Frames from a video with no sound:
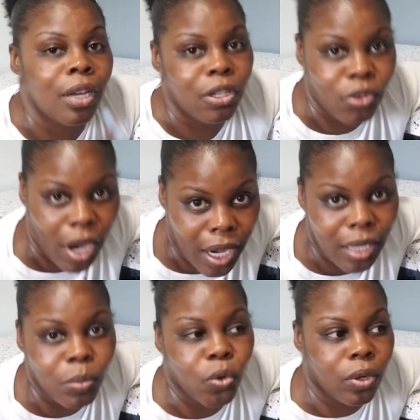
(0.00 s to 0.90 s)
try
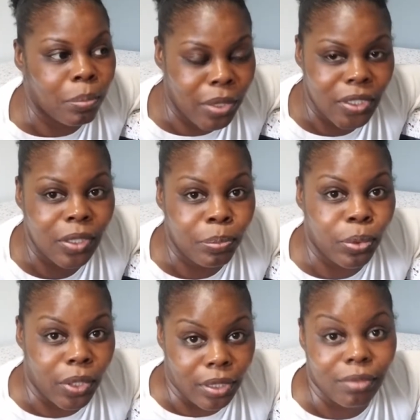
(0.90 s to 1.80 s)
a more busy
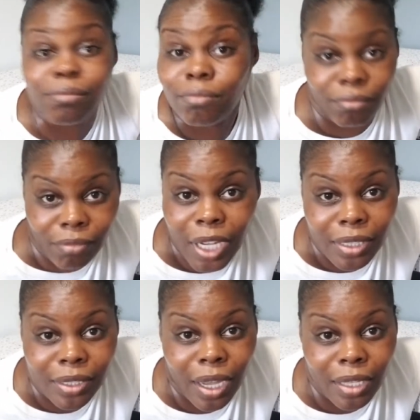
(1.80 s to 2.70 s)
print and see how